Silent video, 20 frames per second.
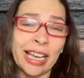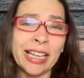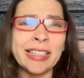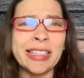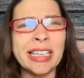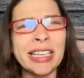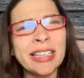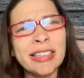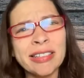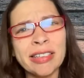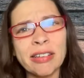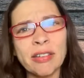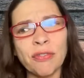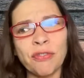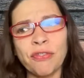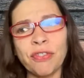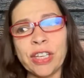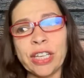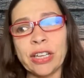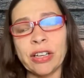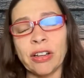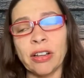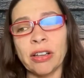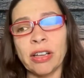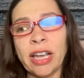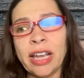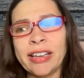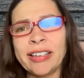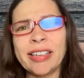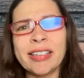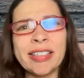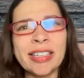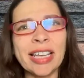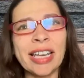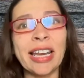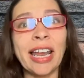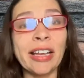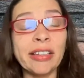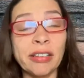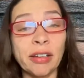It's easy to feel
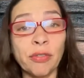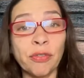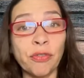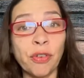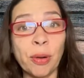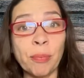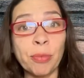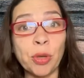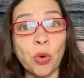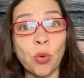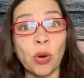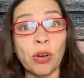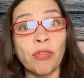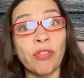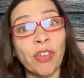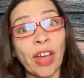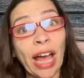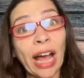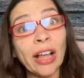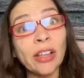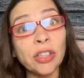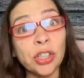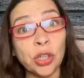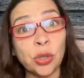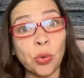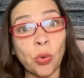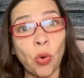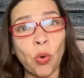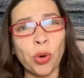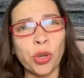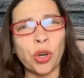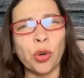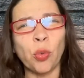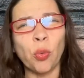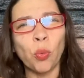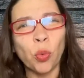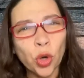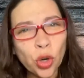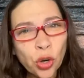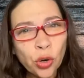disconnected from your value or your
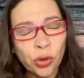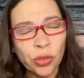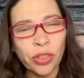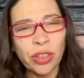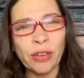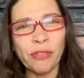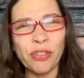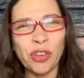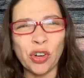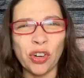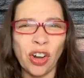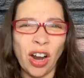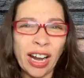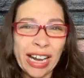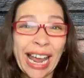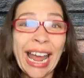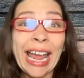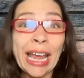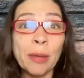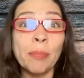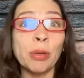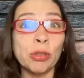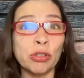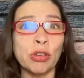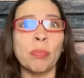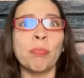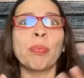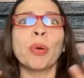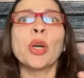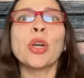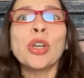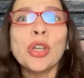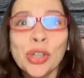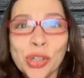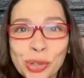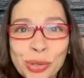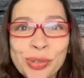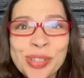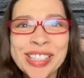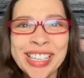worth if you're not able to
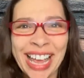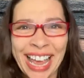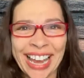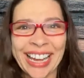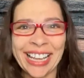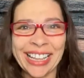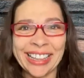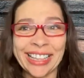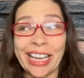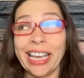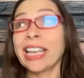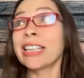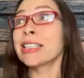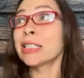produce anything,